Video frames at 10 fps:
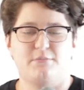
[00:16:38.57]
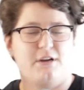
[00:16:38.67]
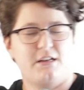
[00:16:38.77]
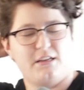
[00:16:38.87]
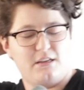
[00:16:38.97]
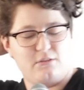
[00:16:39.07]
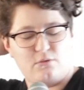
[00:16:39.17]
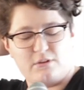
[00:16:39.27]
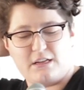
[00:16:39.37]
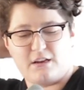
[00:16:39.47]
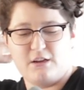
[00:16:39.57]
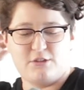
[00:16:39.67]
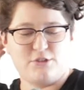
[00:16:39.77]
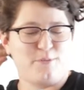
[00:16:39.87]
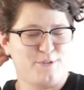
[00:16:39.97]
the money and all that.
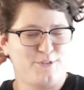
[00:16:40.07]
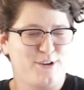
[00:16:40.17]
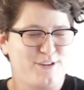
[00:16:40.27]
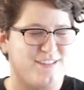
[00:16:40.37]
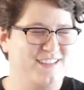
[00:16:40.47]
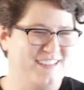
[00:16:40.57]
Stop is not.